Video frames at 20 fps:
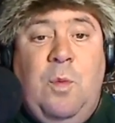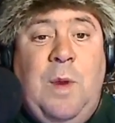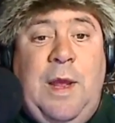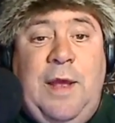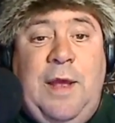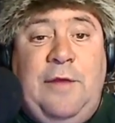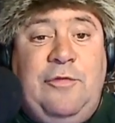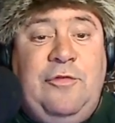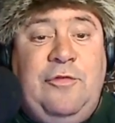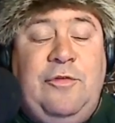
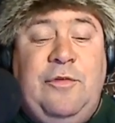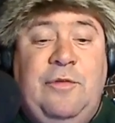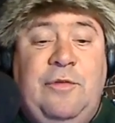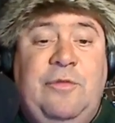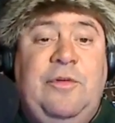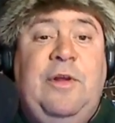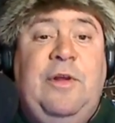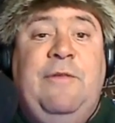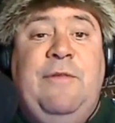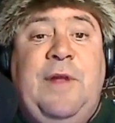West, and
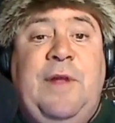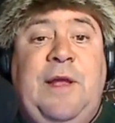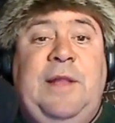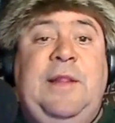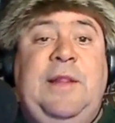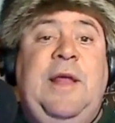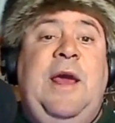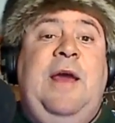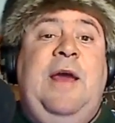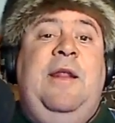stuff like
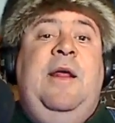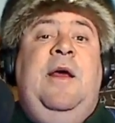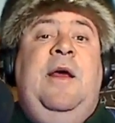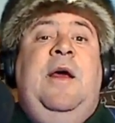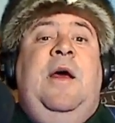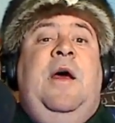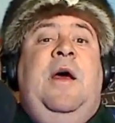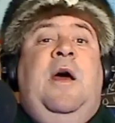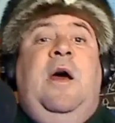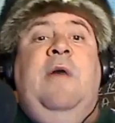that.
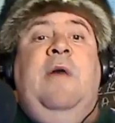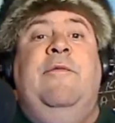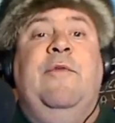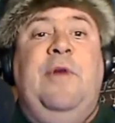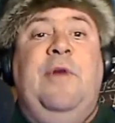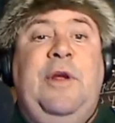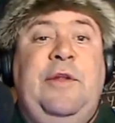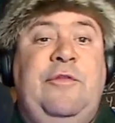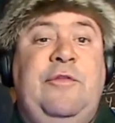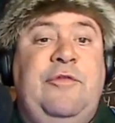
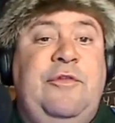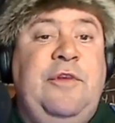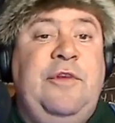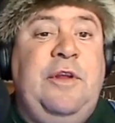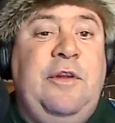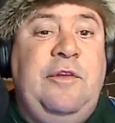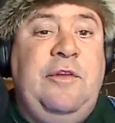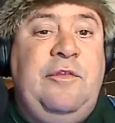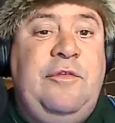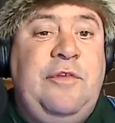For
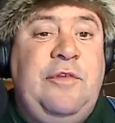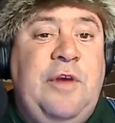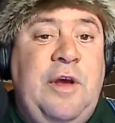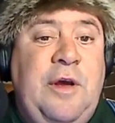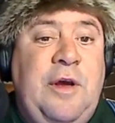instance,